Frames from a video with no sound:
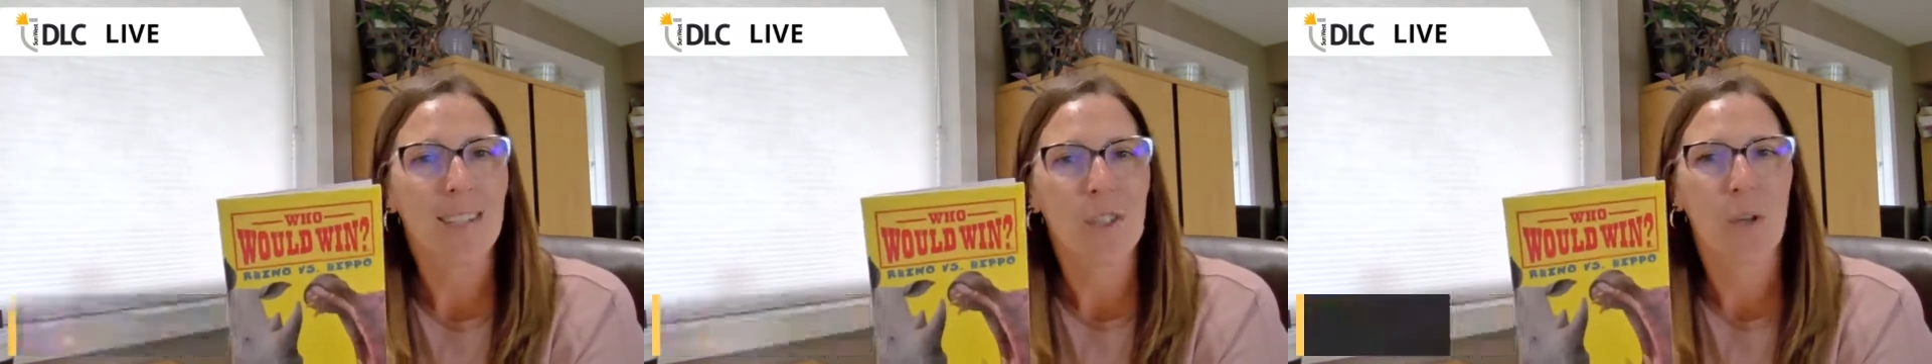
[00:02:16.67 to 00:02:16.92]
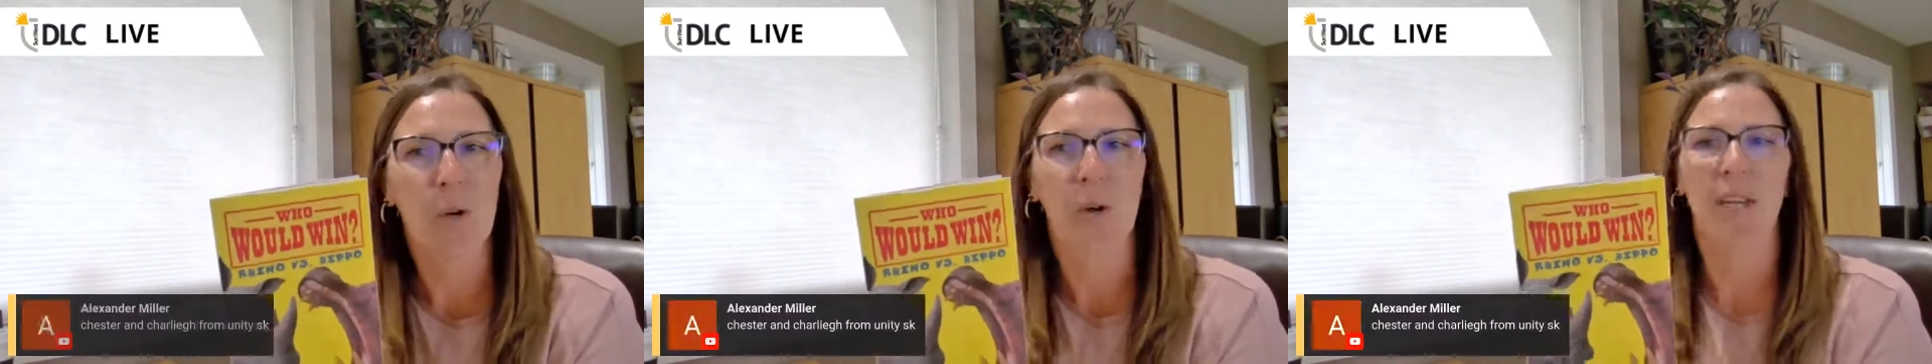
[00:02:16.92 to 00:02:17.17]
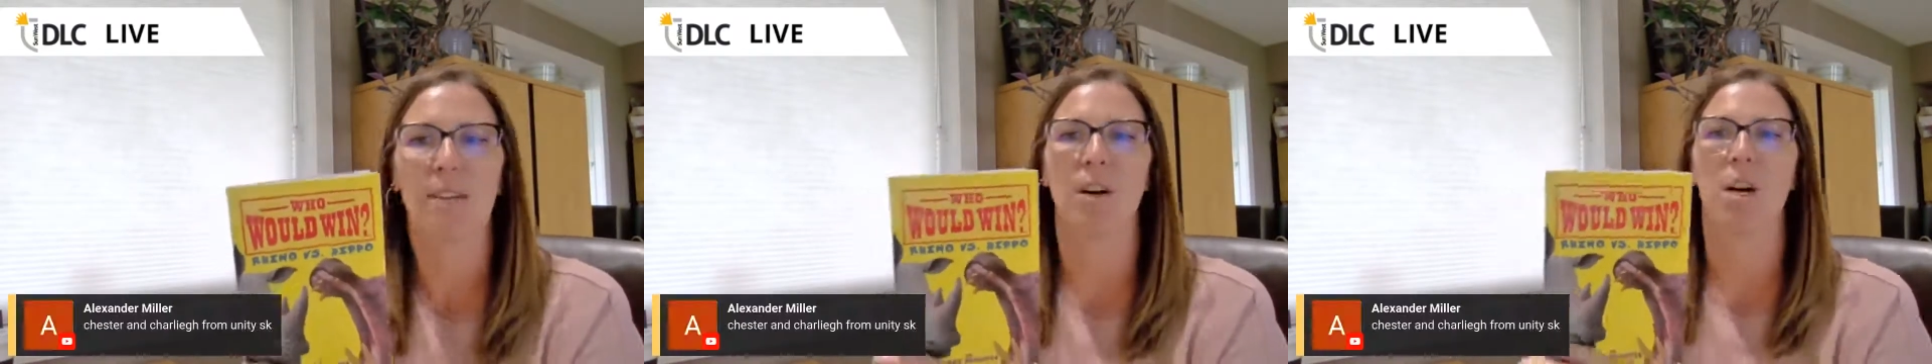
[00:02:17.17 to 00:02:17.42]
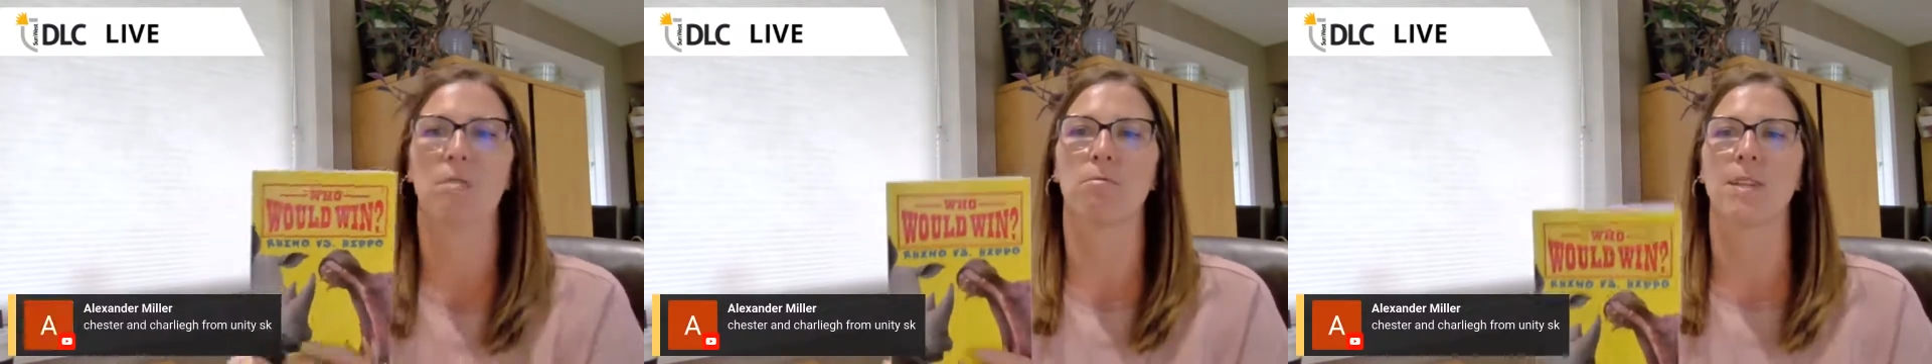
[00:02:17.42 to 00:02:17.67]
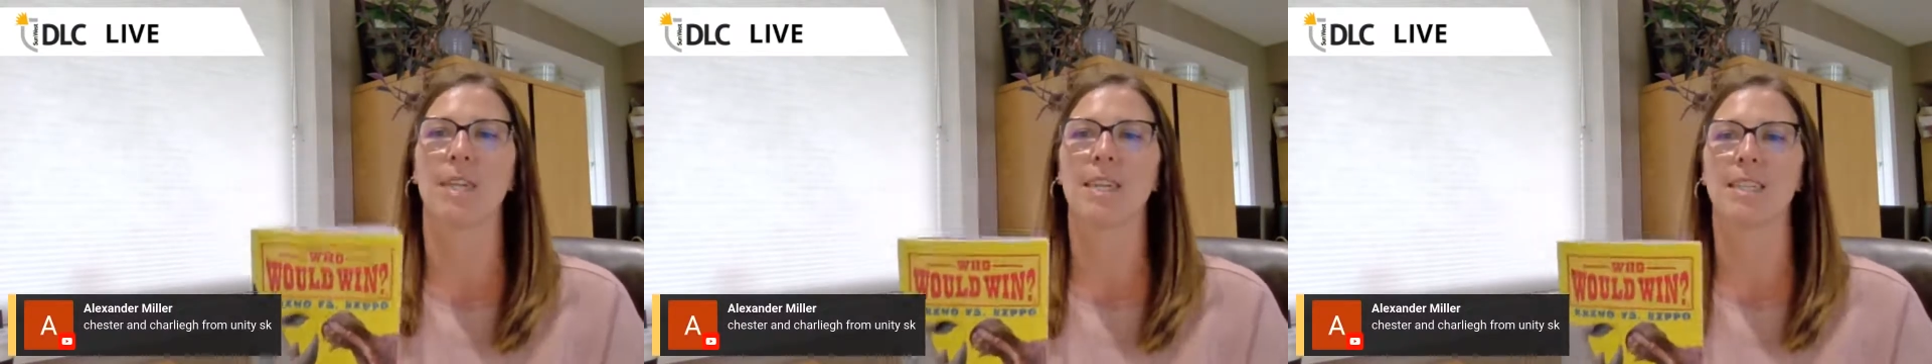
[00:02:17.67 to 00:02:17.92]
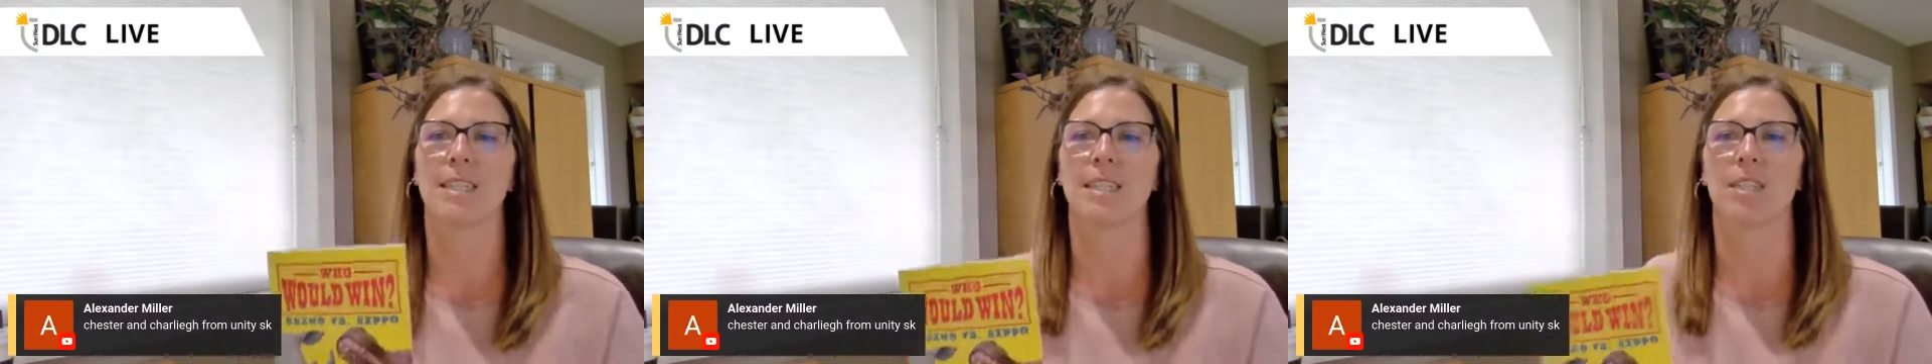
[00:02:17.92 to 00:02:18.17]
story of our
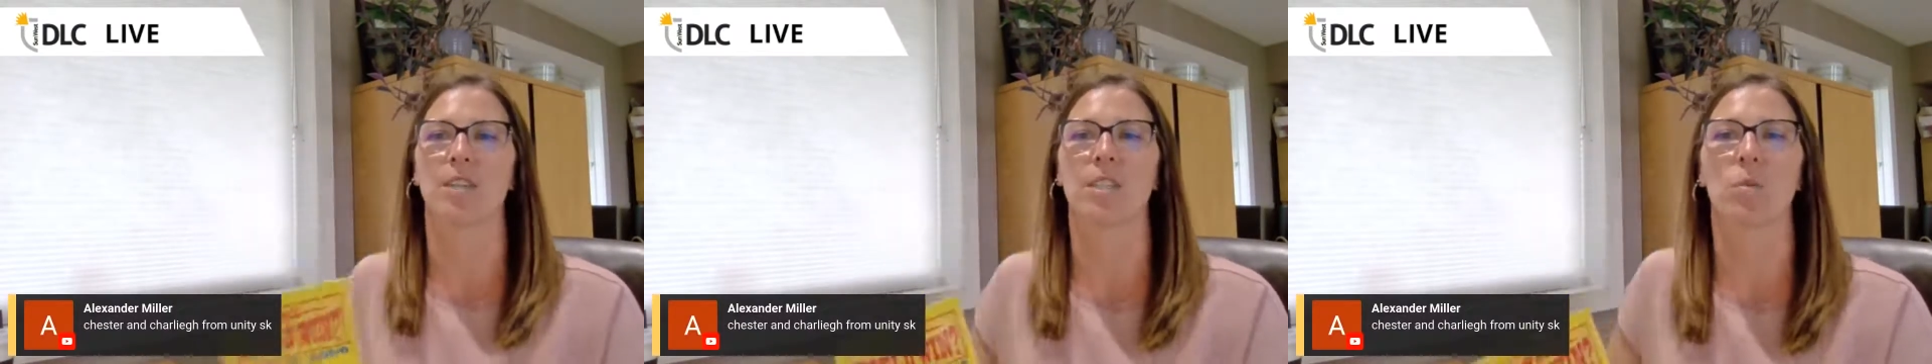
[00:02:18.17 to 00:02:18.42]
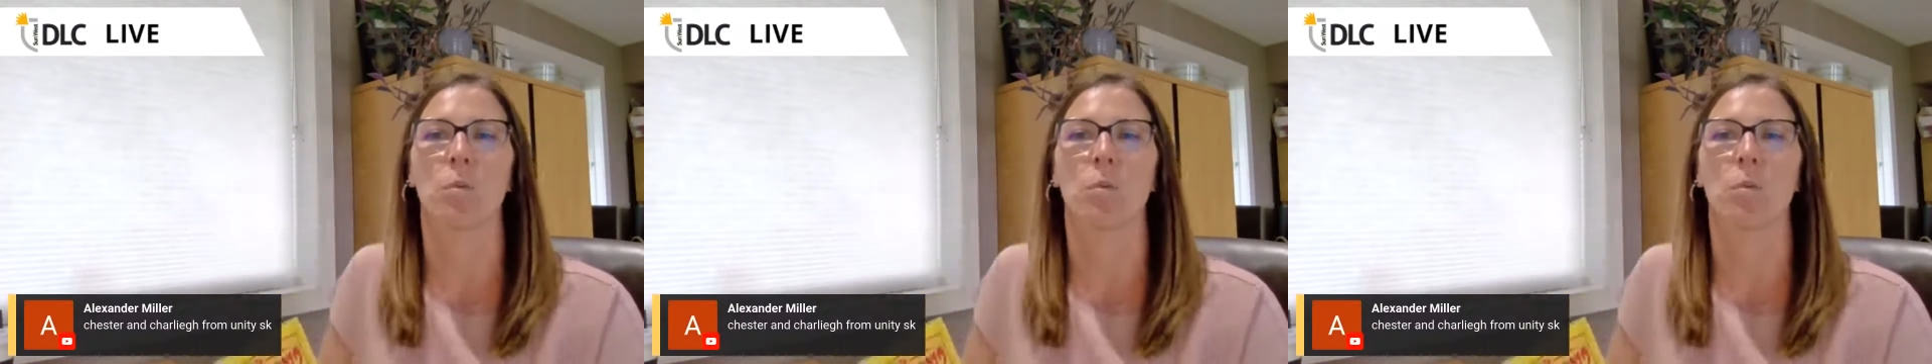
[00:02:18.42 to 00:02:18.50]
reading series,